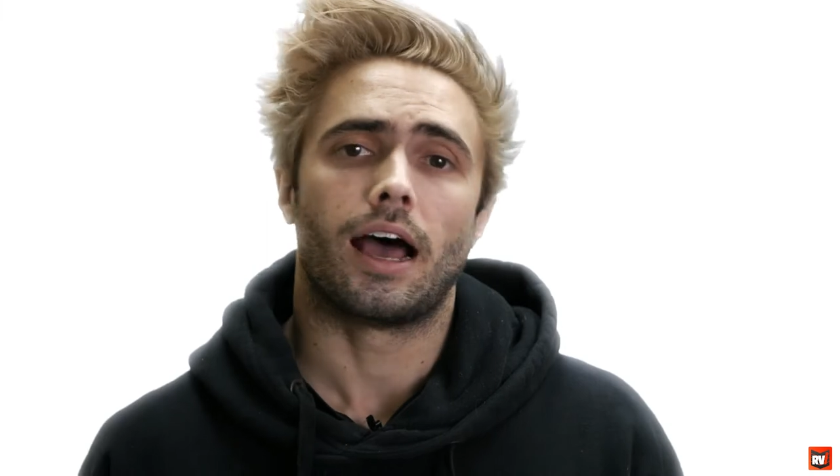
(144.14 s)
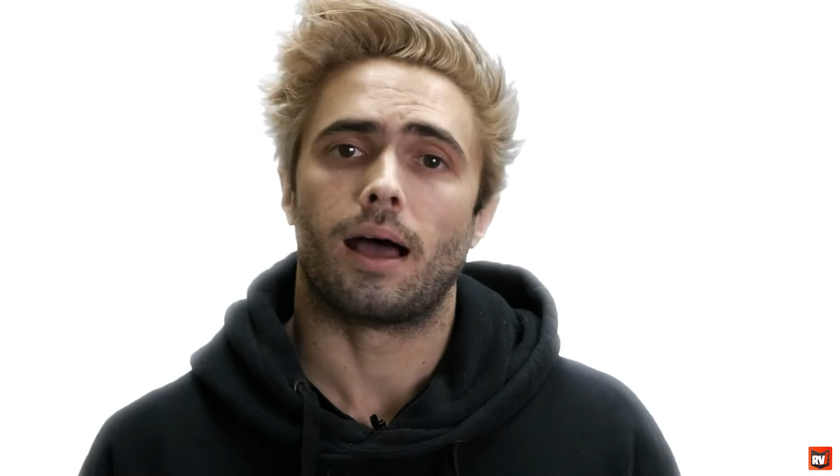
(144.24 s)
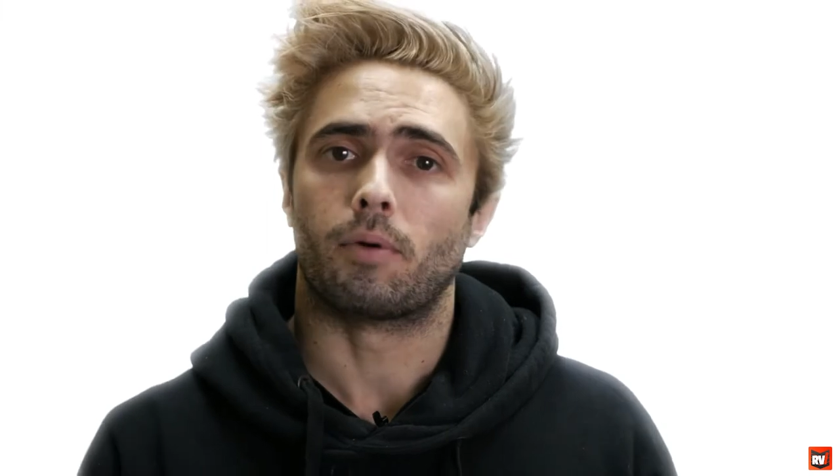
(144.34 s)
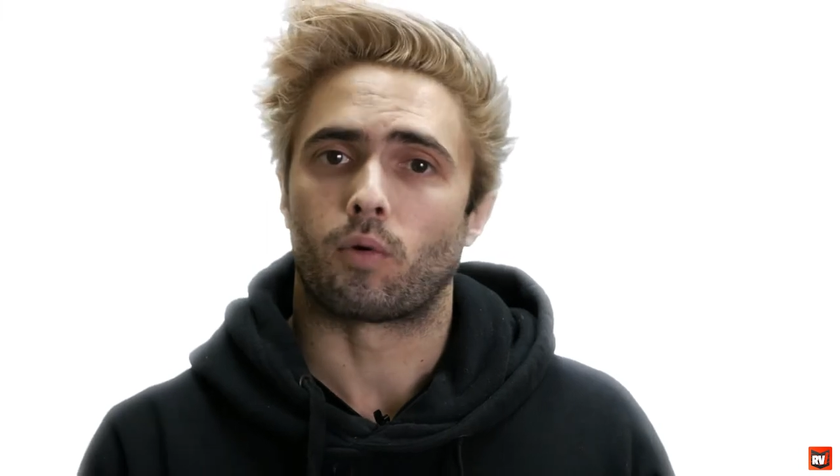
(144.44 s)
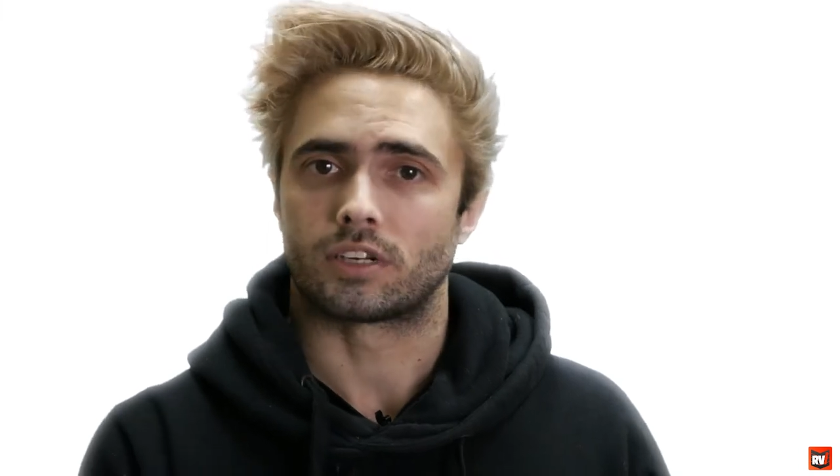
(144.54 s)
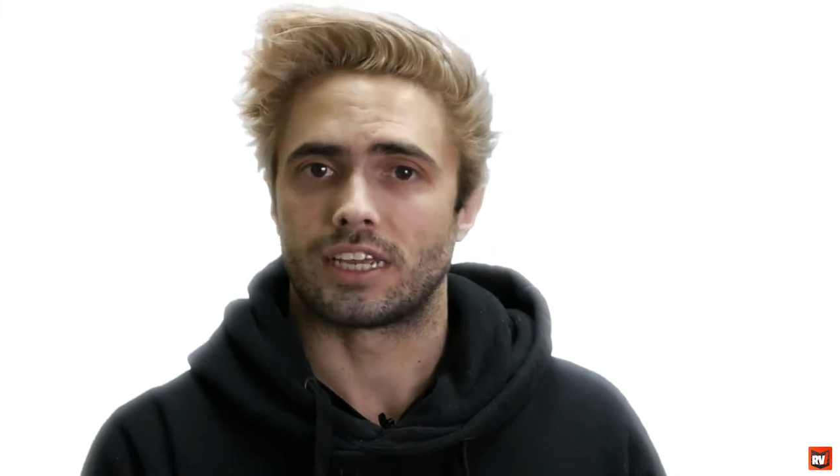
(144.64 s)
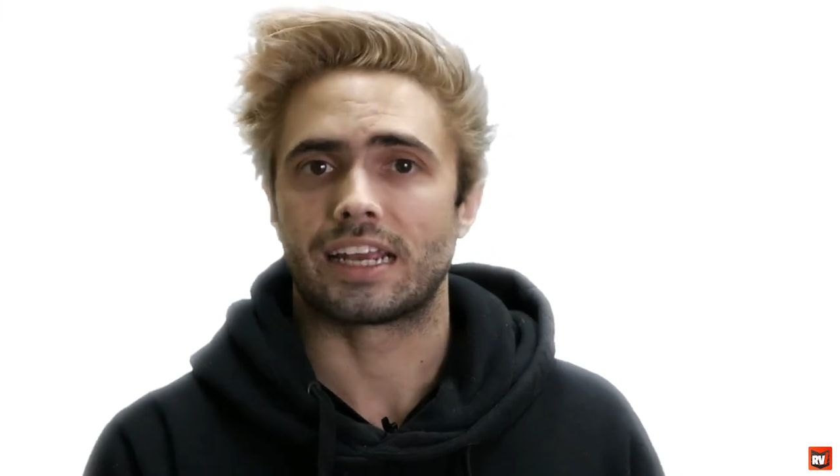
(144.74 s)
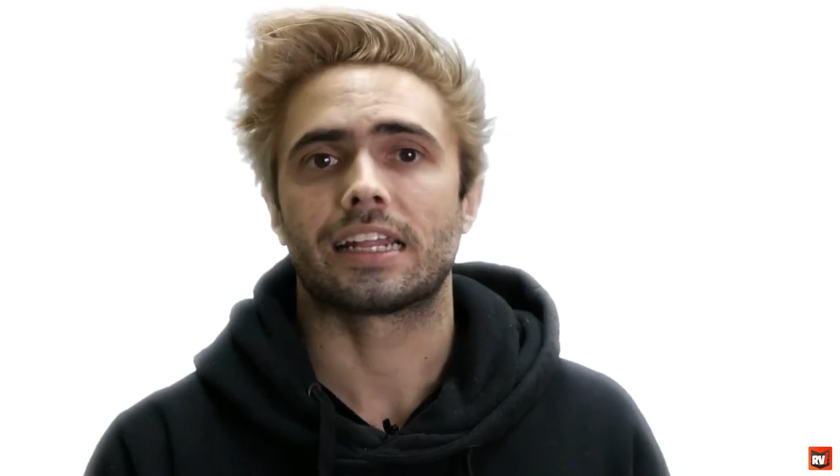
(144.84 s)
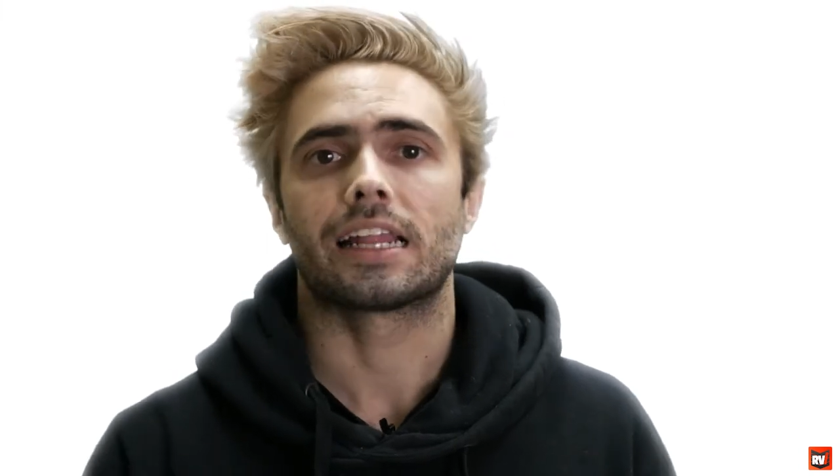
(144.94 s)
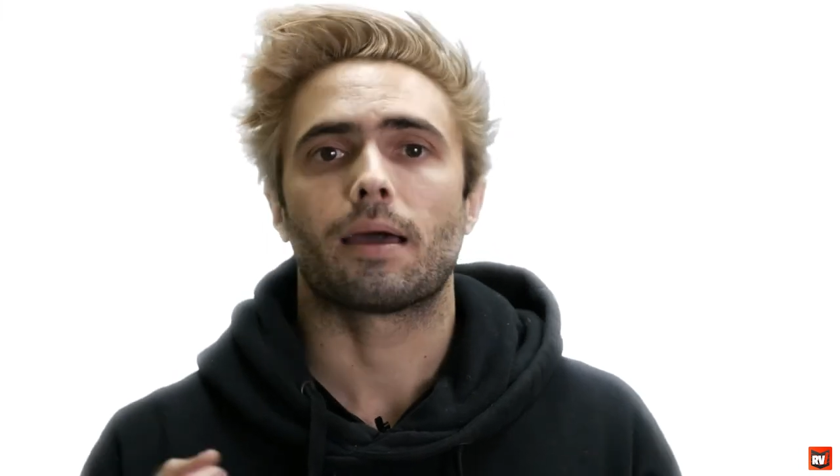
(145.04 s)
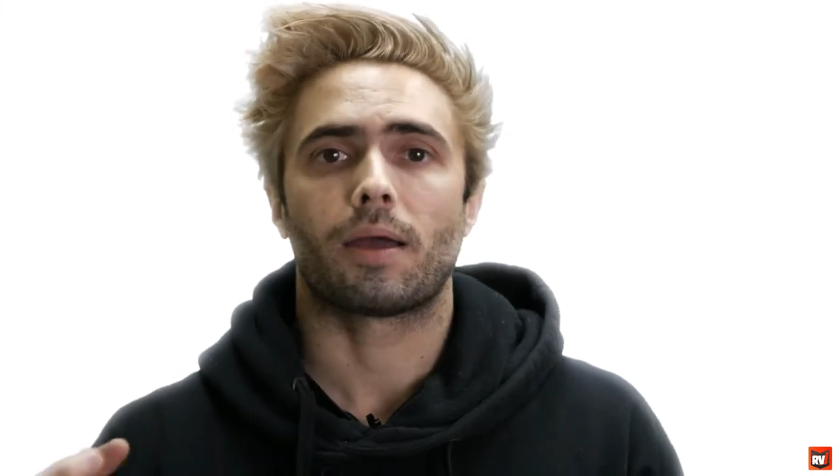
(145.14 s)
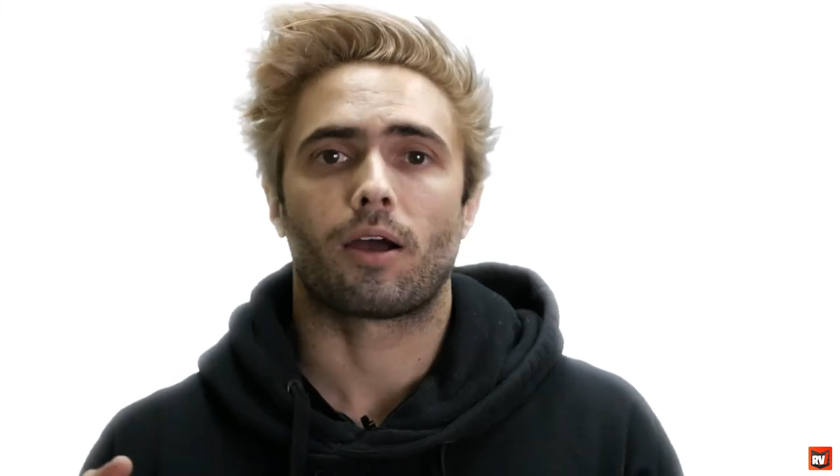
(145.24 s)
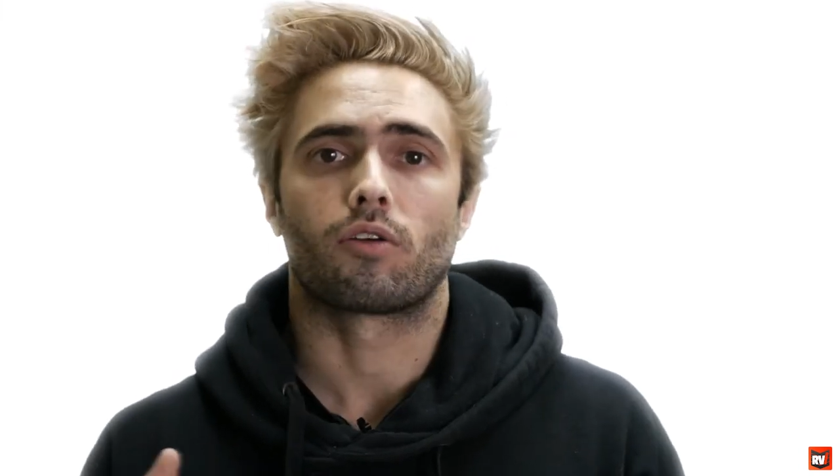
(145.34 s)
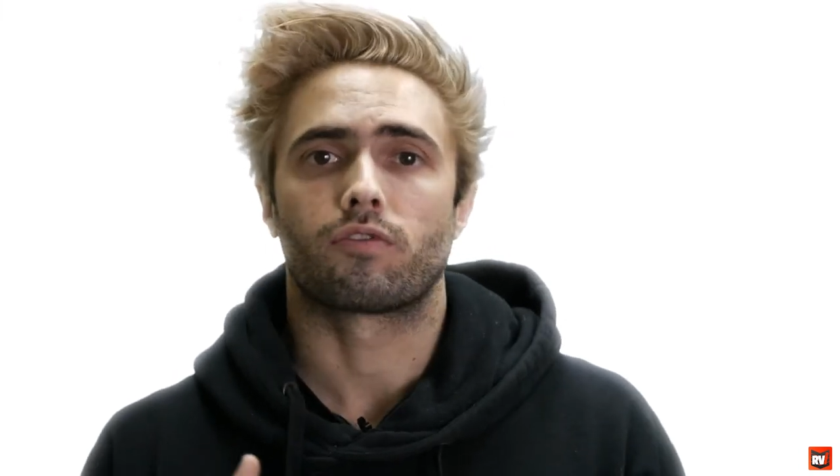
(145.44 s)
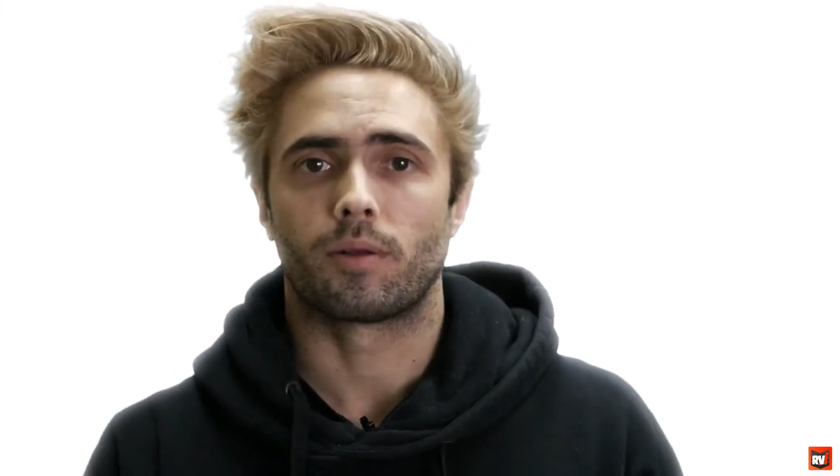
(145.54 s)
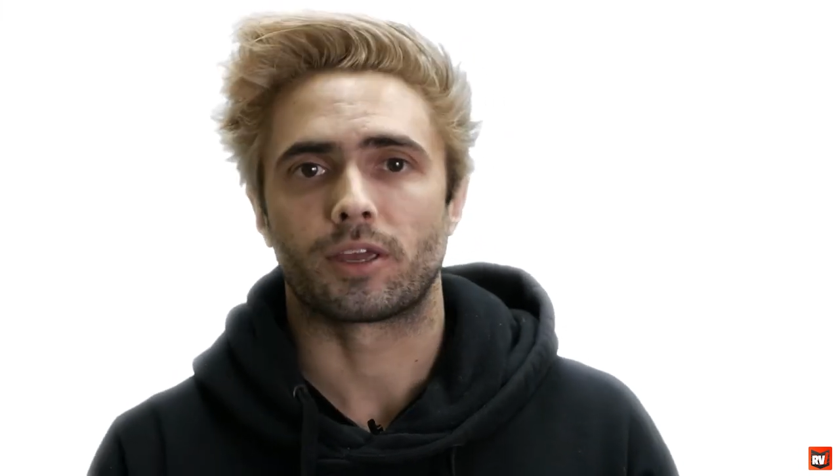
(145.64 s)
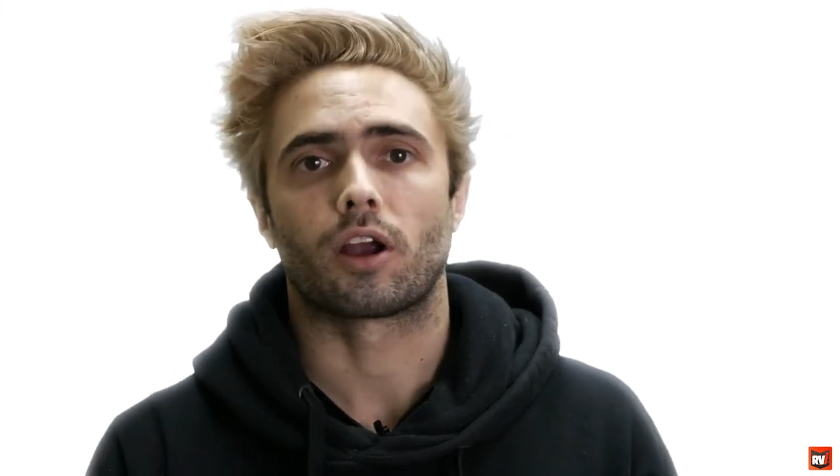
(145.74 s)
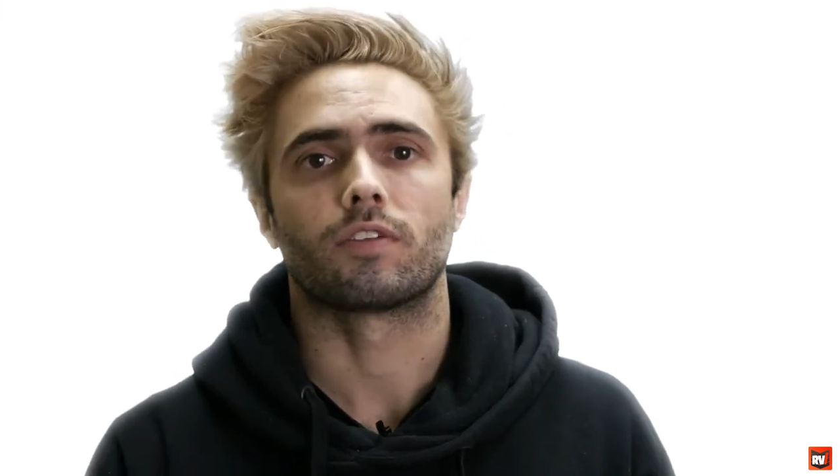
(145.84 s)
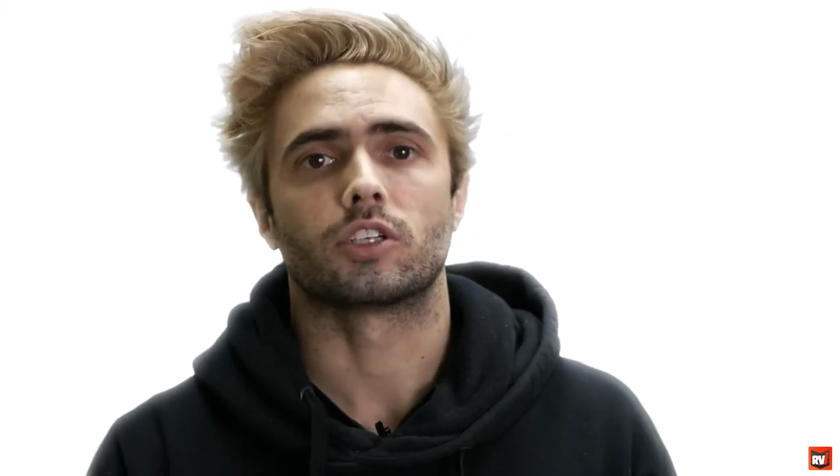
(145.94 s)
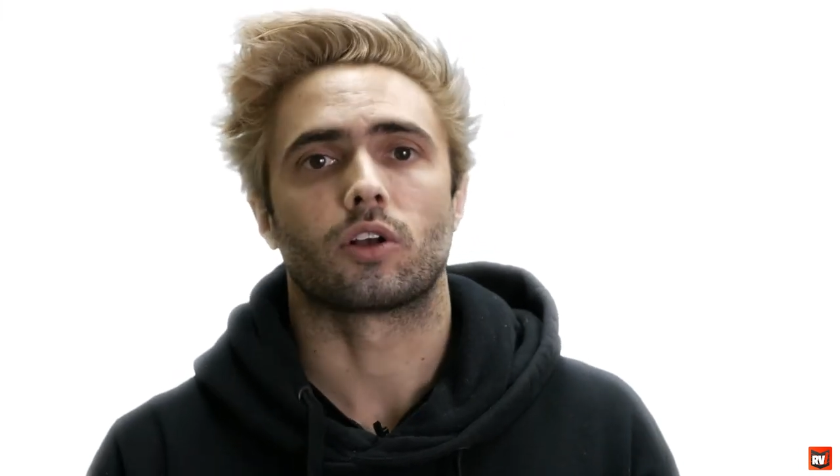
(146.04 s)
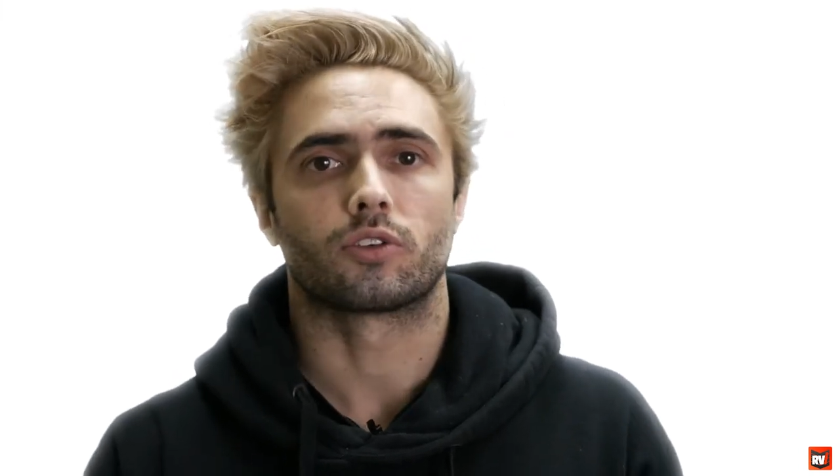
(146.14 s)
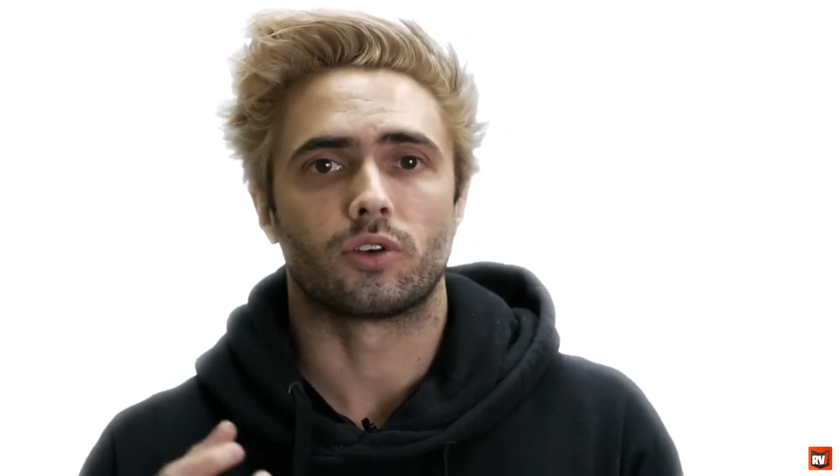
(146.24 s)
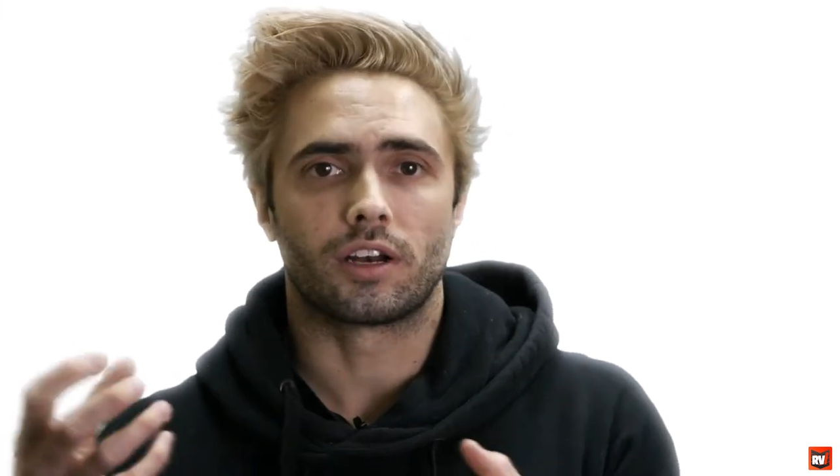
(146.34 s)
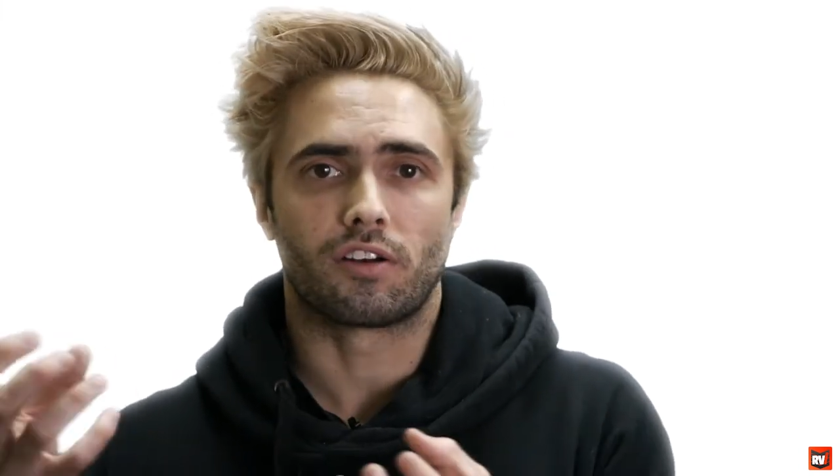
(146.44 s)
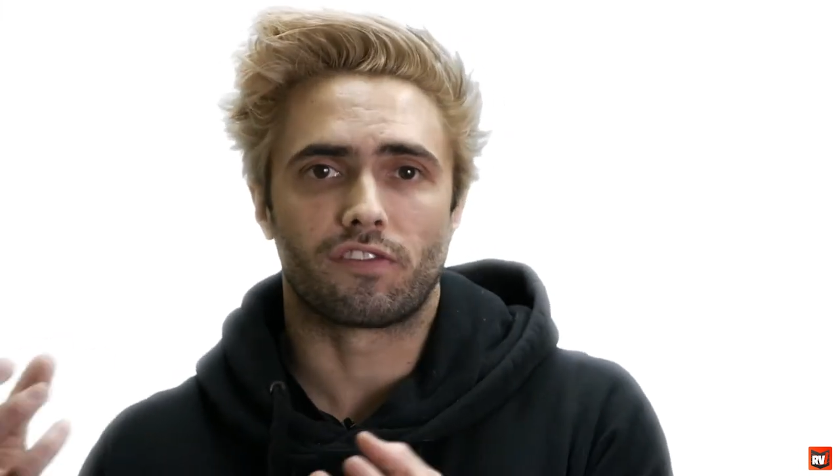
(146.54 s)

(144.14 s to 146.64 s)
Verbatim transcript: But we're taking that power from the RV's alternator,